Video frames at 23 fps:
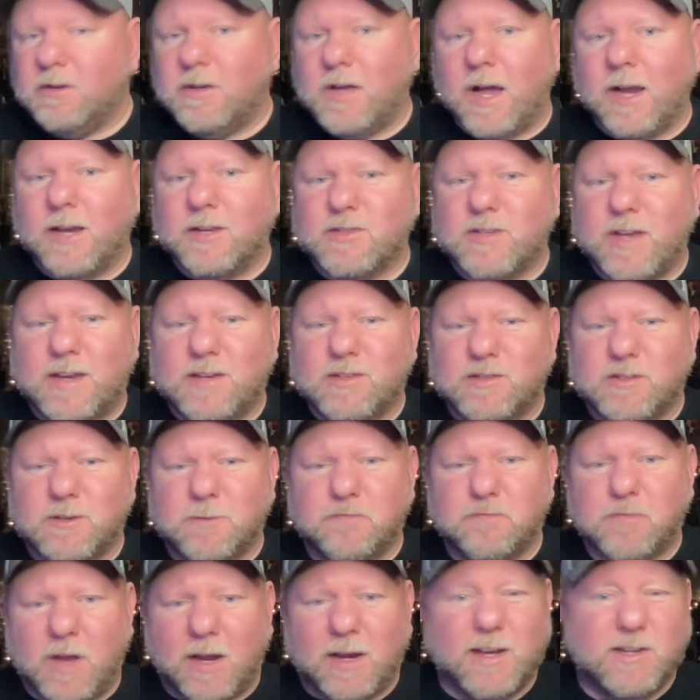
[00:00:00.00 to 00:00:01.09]
I can taste it.
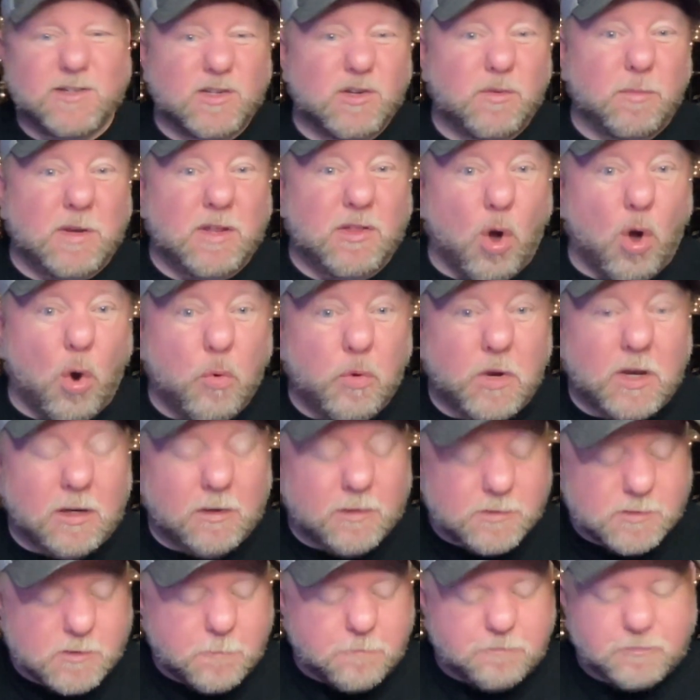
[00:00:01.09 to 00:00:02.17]
I guess it'd be the
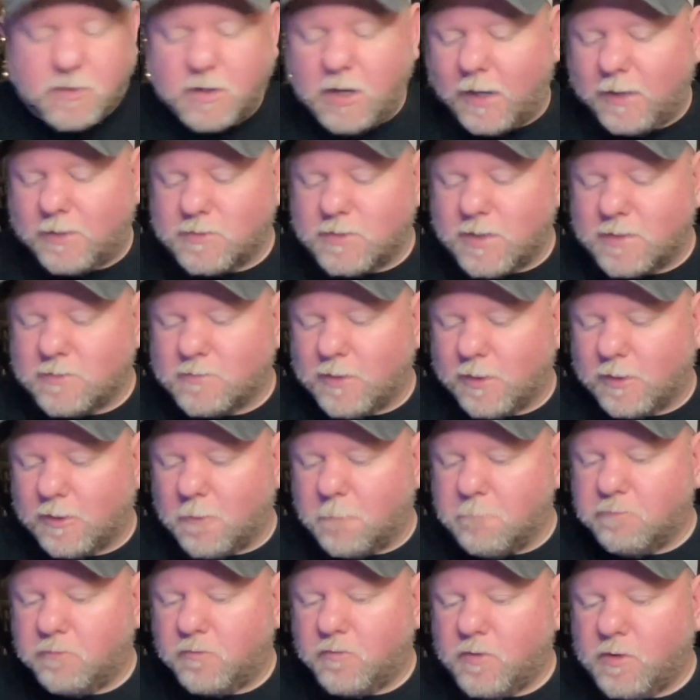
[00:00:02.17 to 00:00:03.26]
oakiness. I can taste like
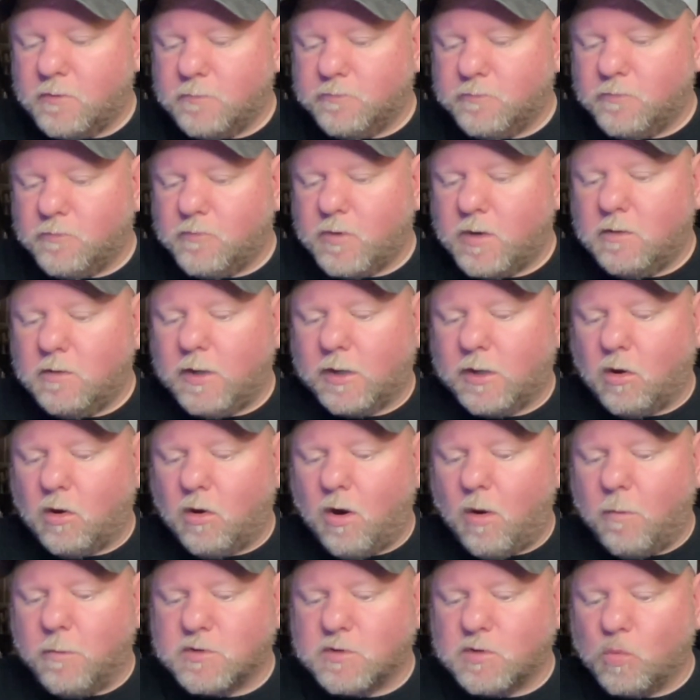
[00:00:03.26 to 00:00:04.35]

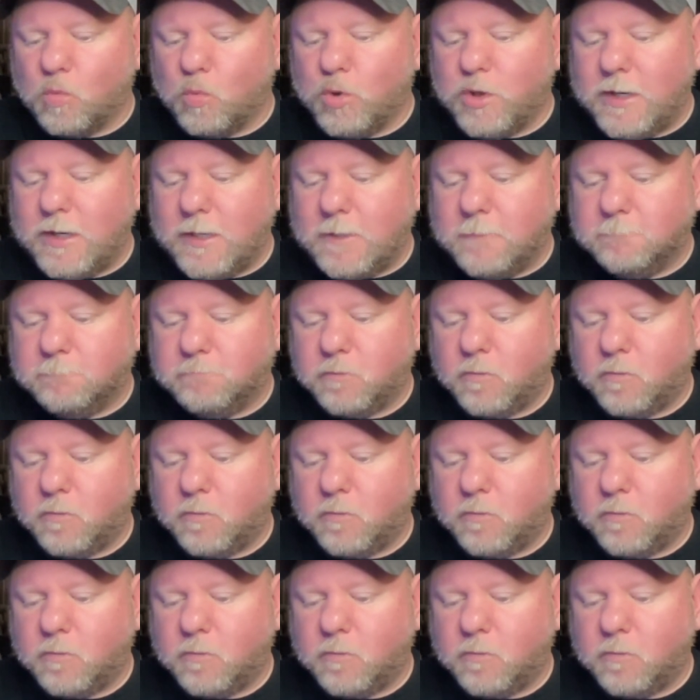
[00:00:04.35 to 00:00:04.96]
almost a woody